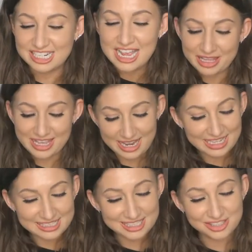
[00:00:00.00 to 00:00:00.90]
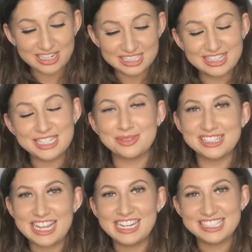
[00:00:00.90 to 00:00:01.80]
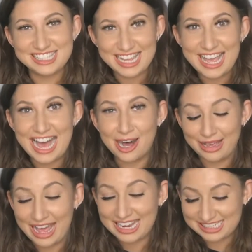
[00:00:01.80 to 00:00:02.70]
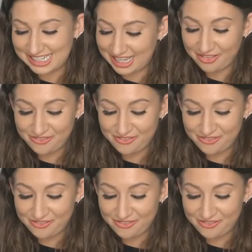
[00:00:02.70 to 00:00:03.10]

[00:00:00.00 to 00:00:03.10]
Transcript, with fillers: I mean, yeah, let's get scratching these ones and let's see how it actually